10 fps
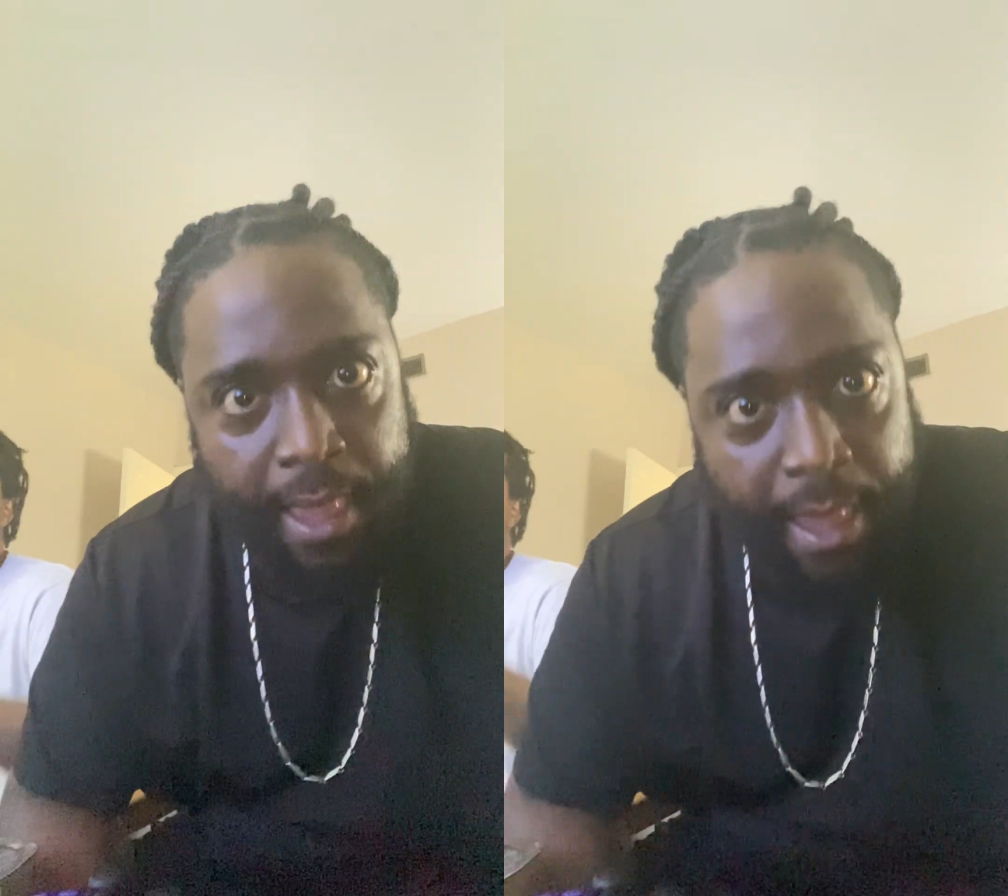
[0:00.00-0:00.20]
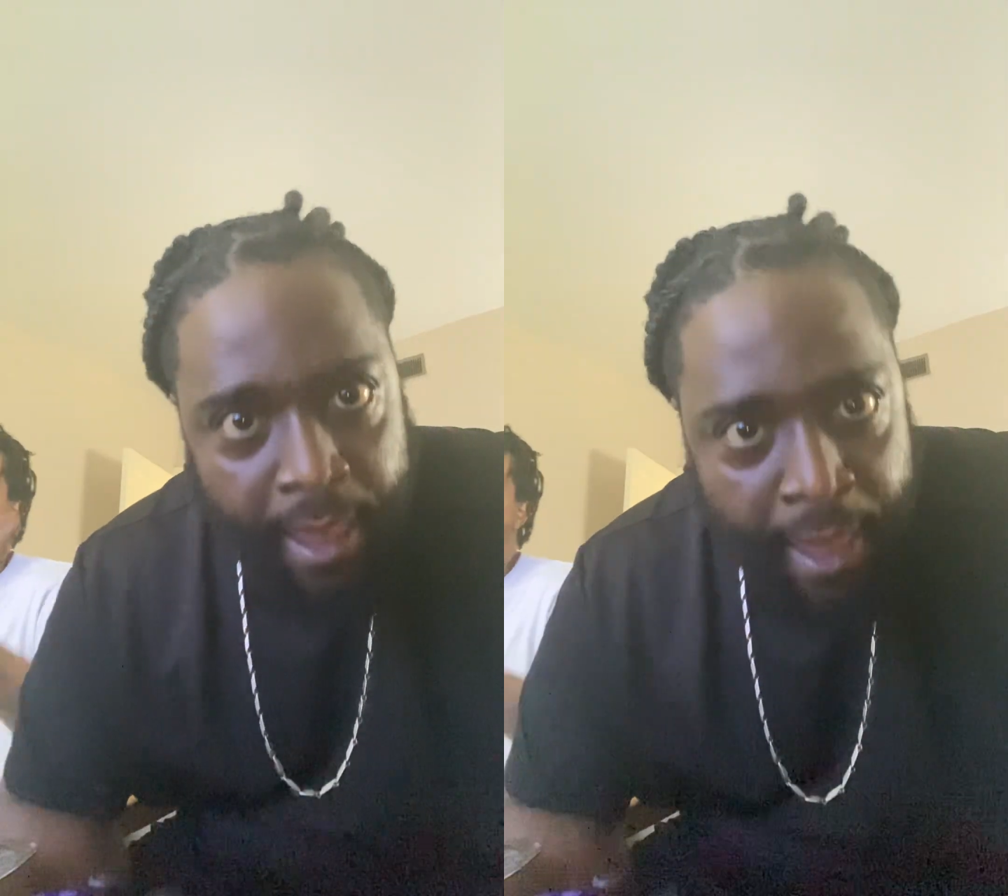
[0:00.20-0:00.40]

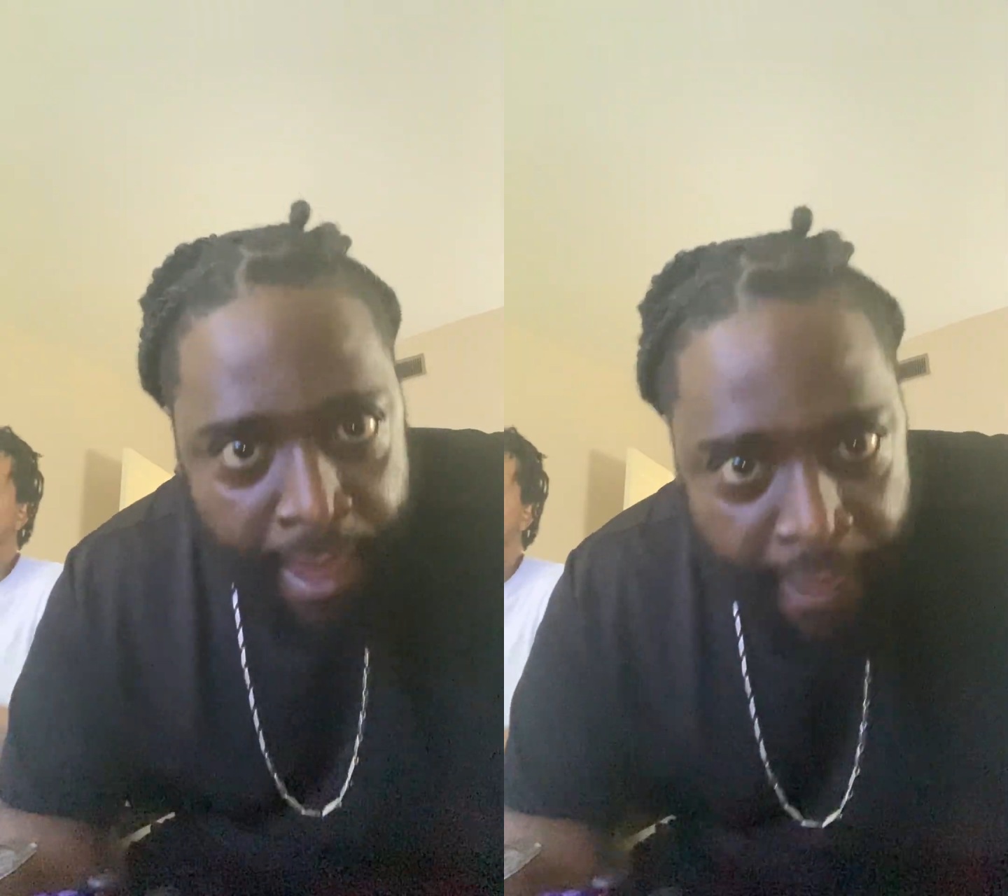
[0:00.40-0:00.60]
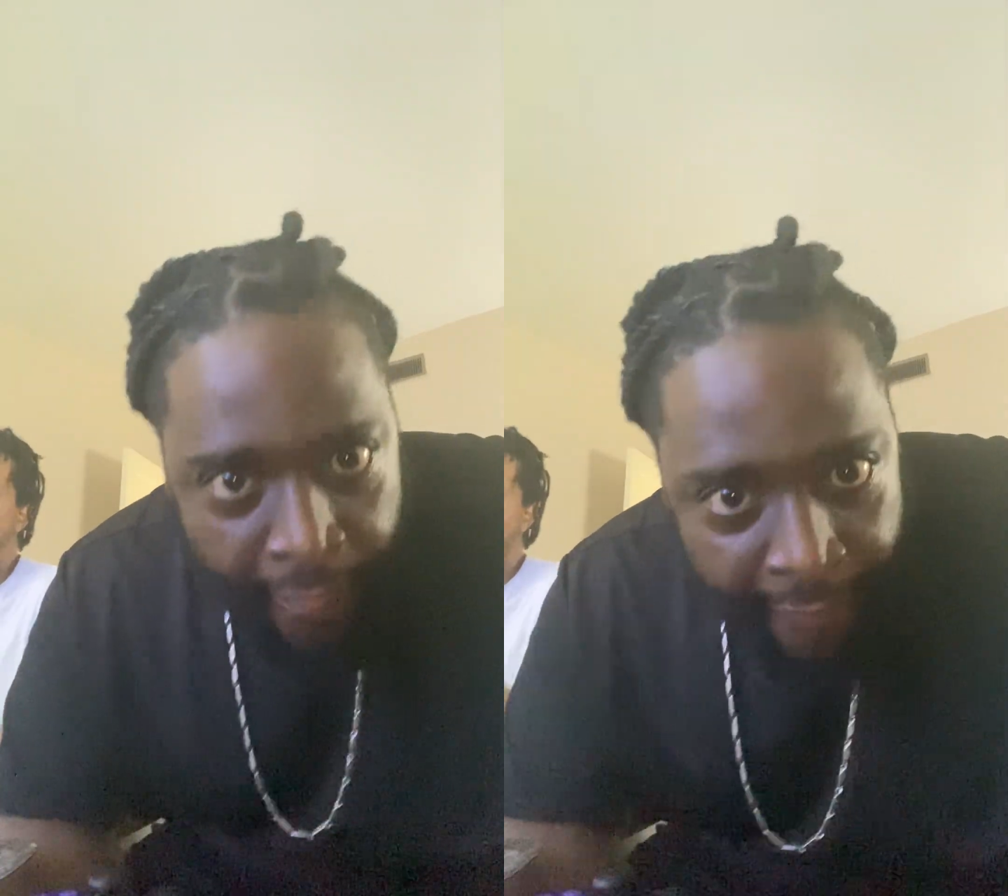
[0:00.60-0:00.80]
Thank
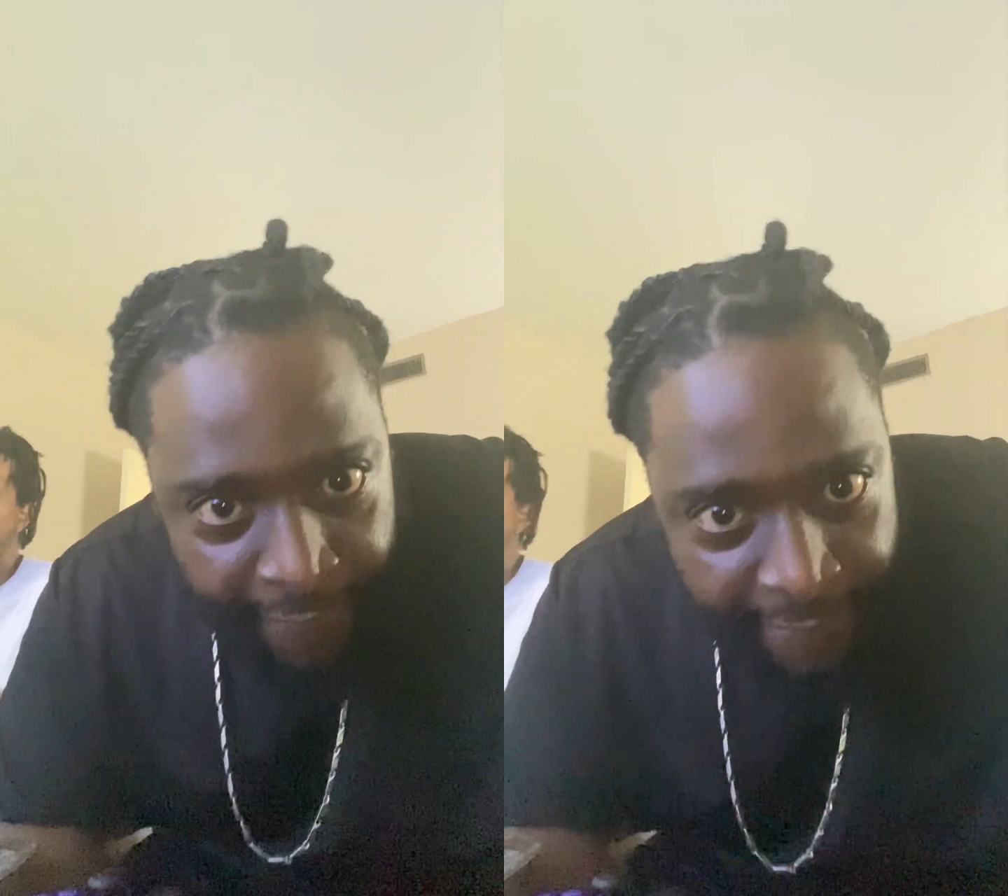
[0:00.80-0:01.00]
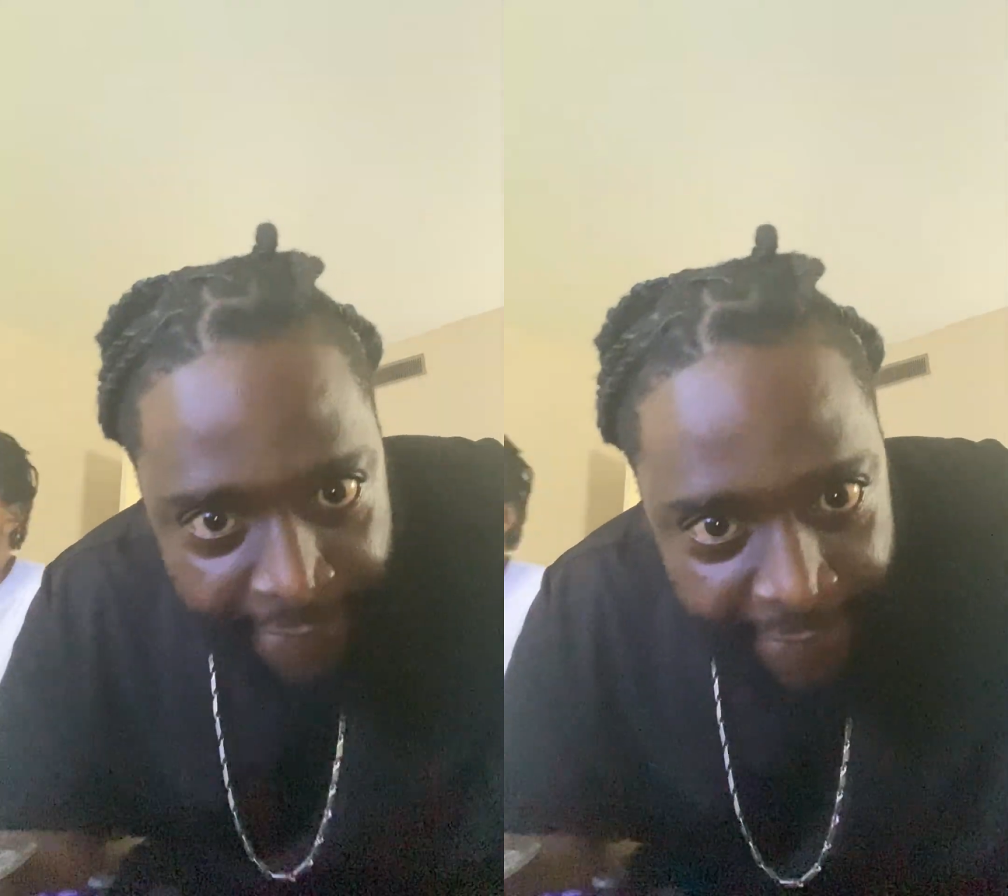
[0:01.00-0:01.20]
you,
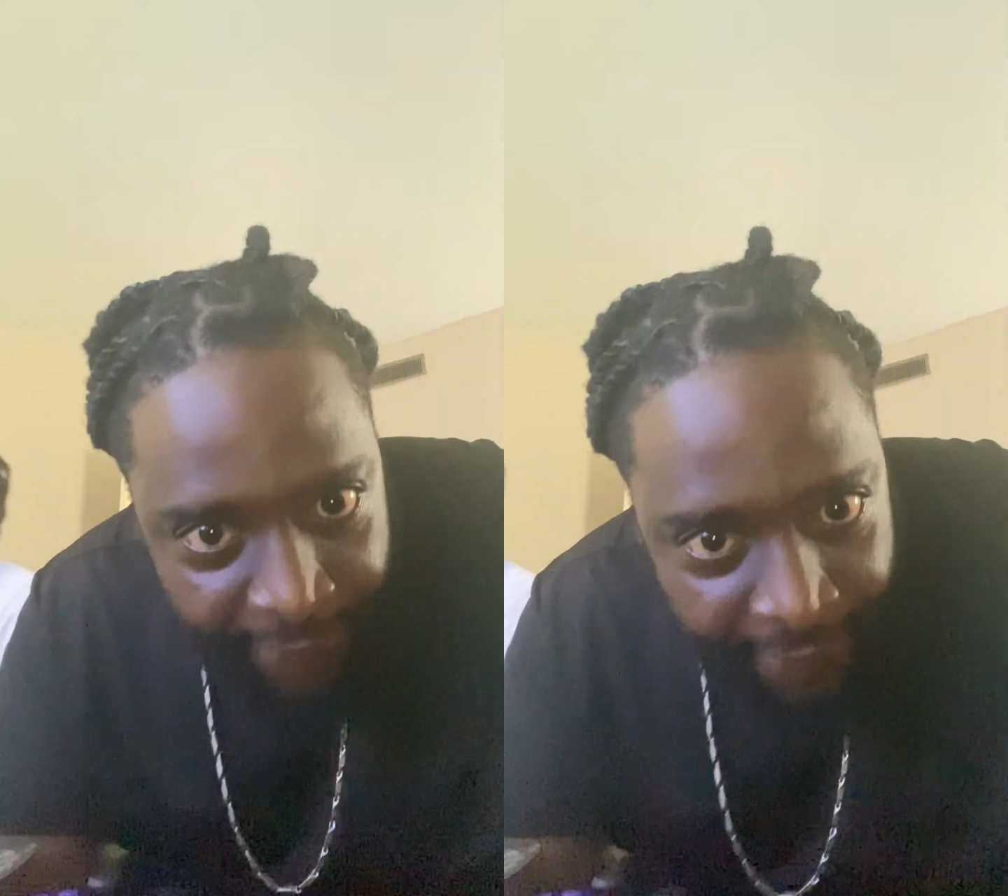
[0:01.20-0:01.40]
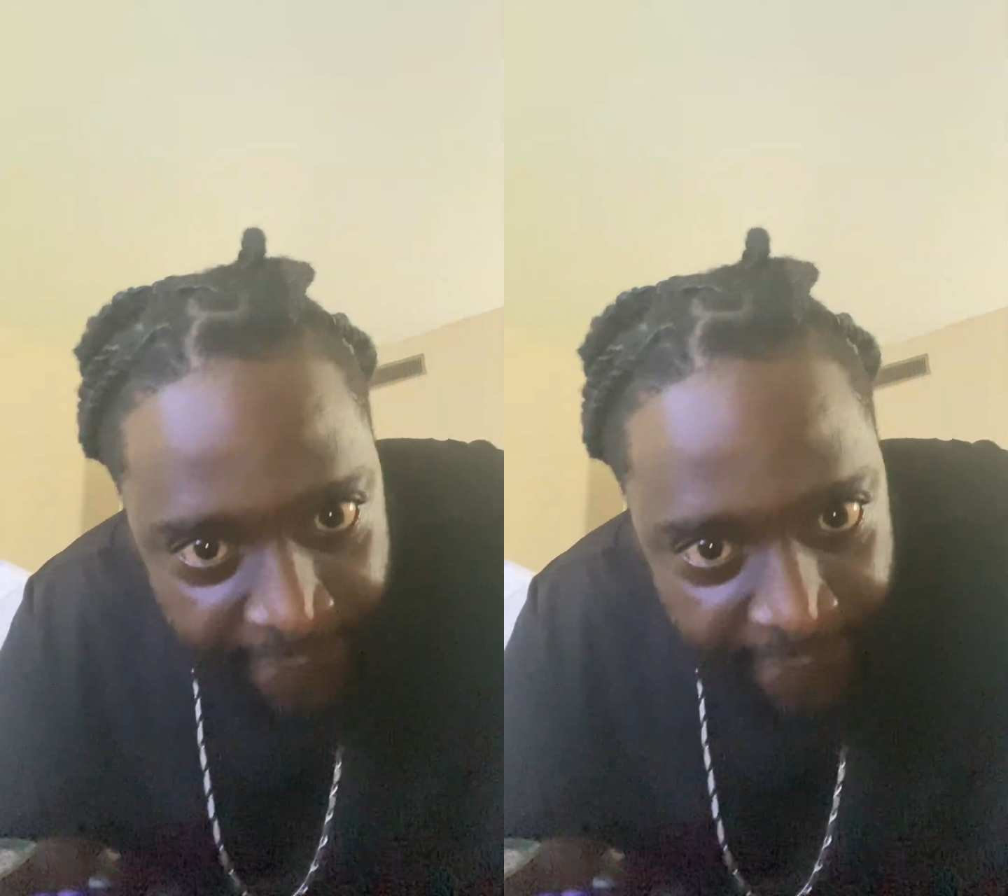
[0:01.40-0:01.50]
dumbass.